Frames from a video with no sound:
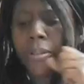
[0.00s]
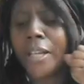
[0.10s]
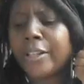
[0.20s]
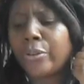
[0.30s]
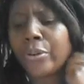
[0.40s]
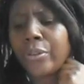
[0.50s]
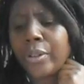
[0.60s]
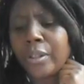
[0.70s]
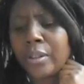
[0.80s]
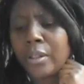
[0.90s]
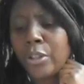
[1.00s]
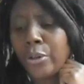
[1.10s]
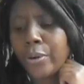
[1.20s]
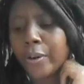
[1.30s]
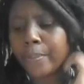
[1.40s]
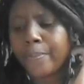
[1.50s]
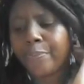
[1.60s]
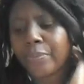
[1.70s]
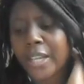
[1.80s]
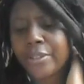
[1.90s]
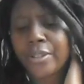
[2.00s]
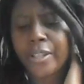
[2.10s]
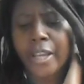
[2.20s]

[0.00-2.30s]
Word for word: in northern Europe and seek